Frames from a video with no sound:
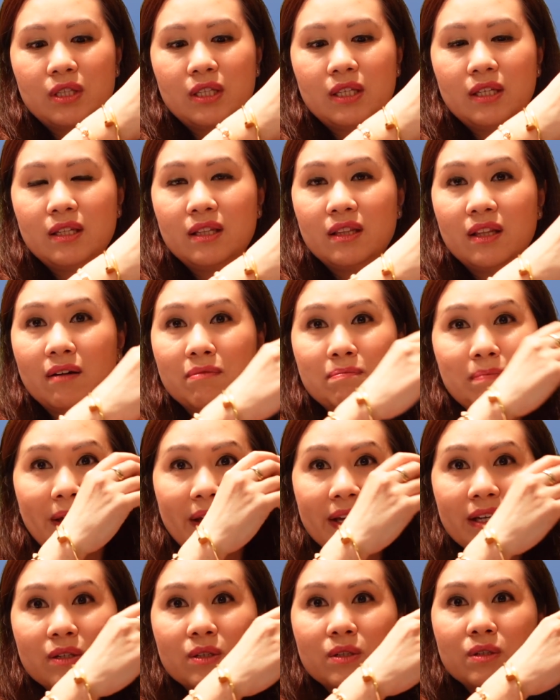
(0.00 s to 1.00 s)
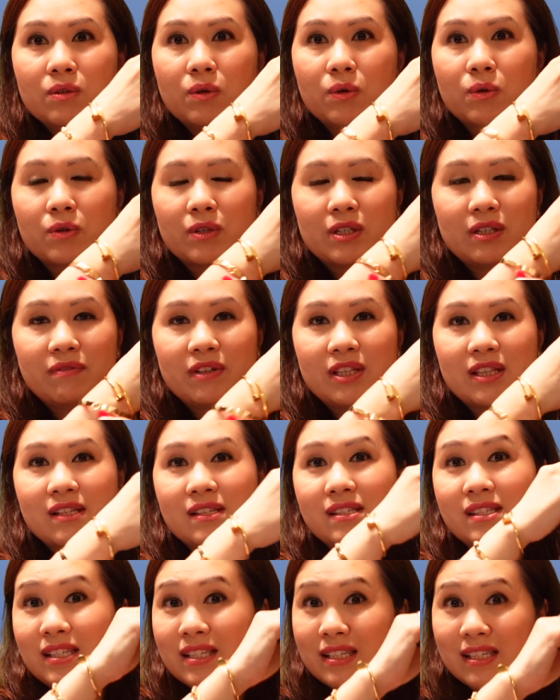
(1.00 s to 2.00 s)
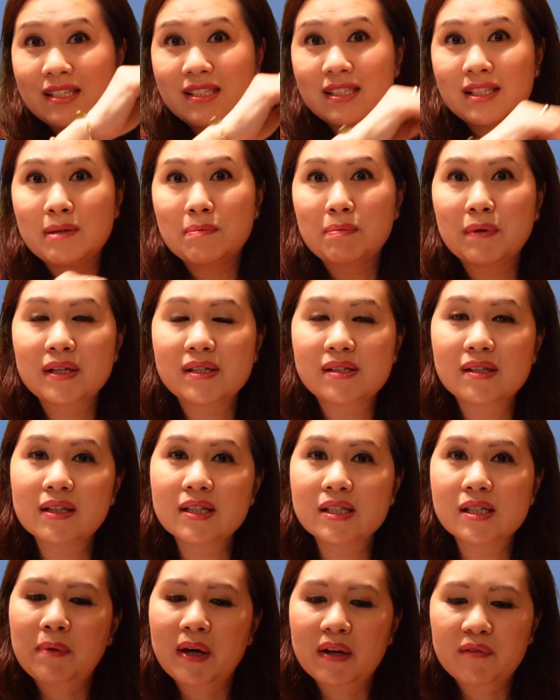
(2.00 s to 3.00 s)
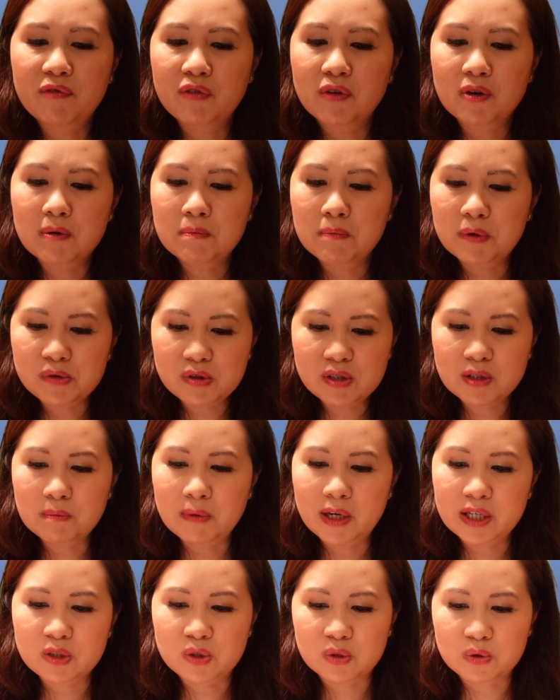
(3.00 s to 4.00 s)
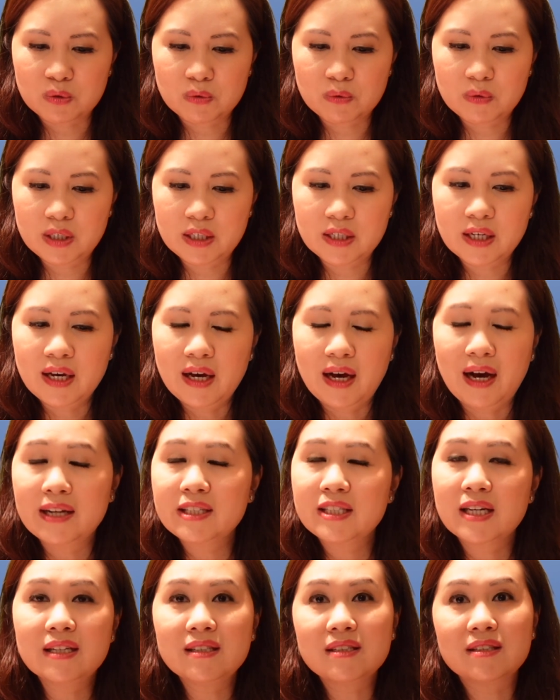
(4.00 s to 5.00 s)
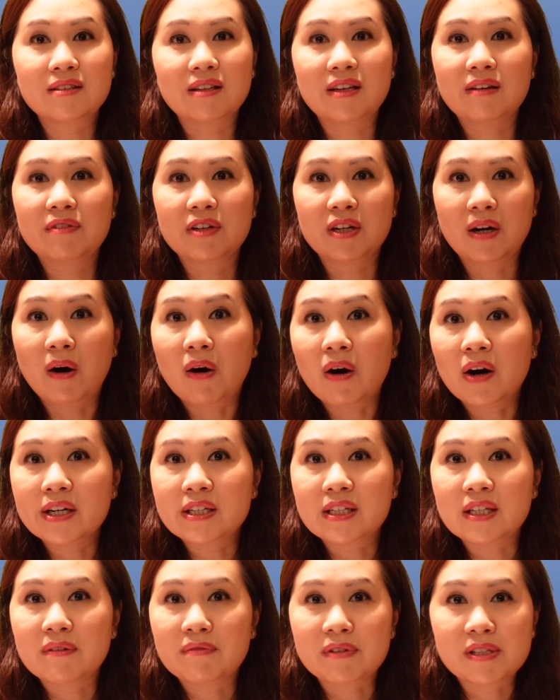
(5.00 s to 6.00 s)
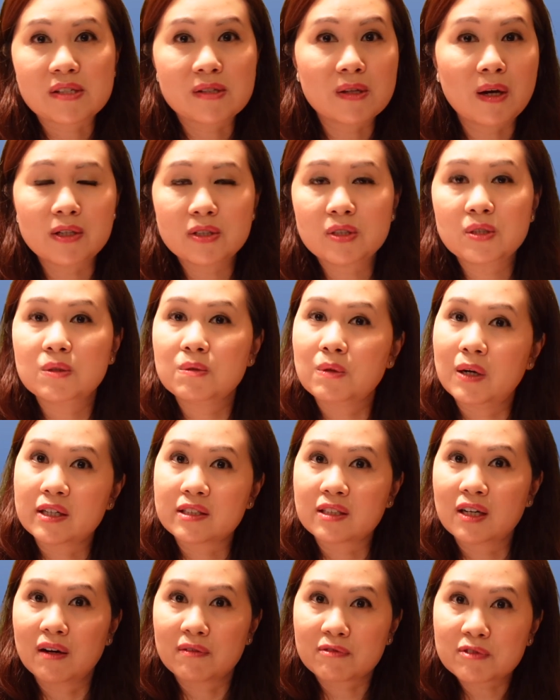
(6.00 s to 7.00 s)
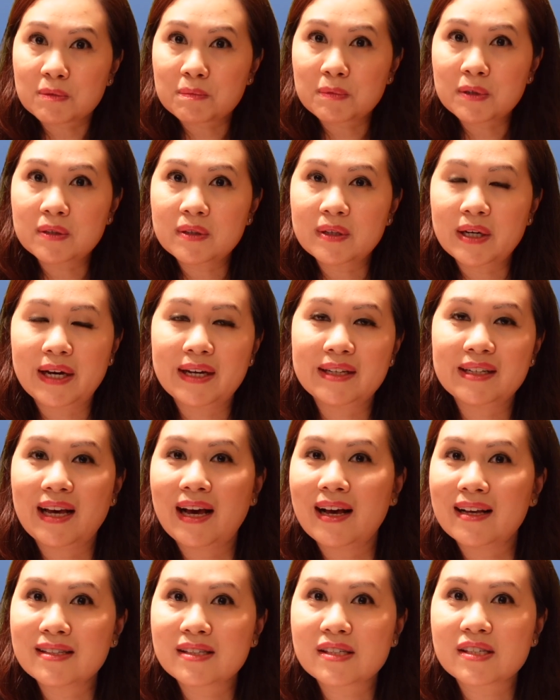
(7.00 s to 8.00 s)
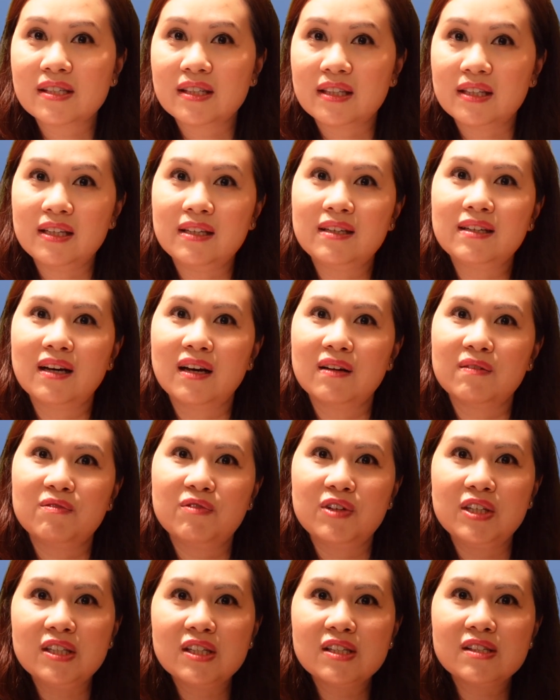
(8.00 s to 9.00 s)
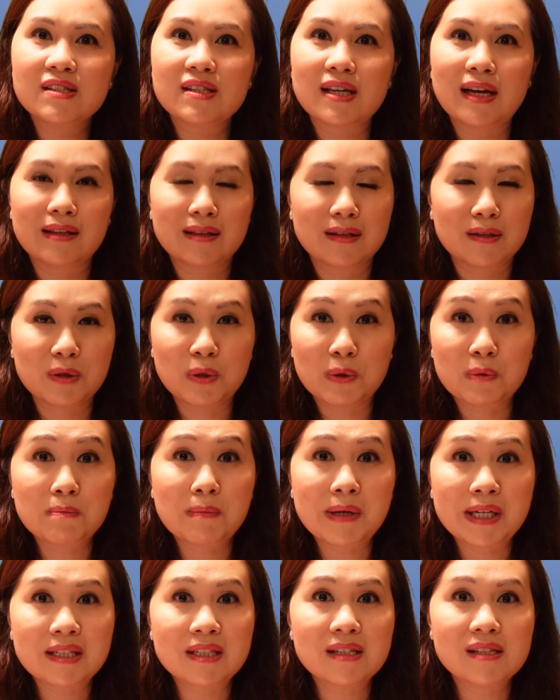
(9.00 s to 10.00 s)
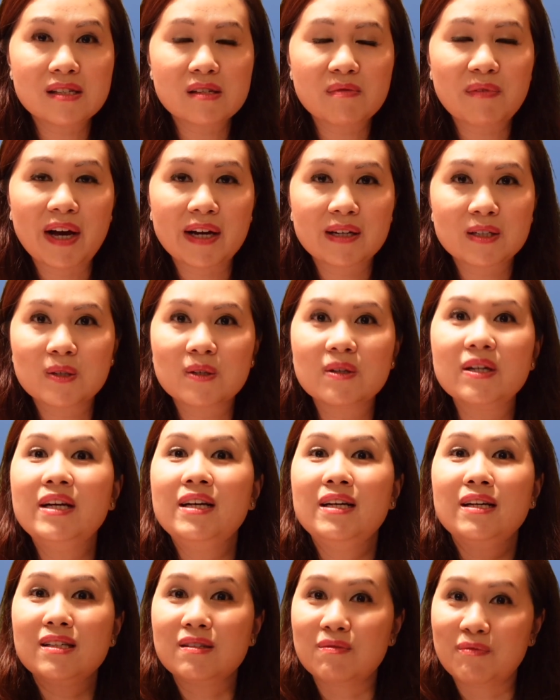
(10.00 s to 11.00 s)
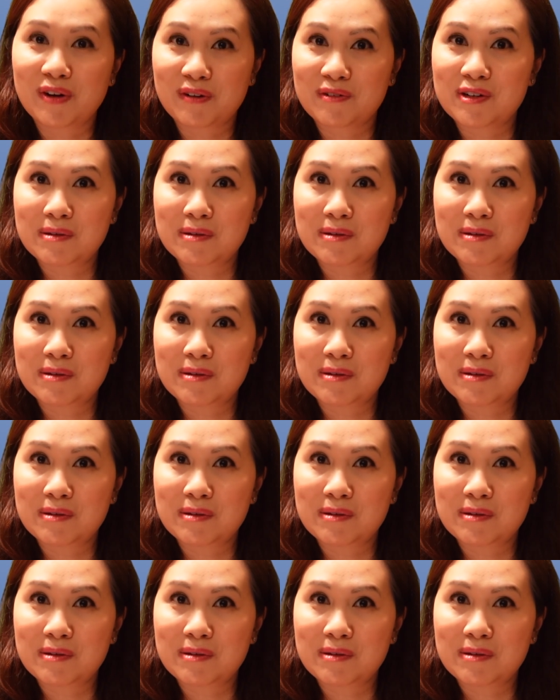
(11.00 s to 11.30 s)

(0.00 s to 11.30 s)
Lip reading: the love bangle or even the CDC bracelets. But for most of my jewelry, I tend to leave it on if it's not too uncomfortable, and hence the convenience and the low maintenance factor is very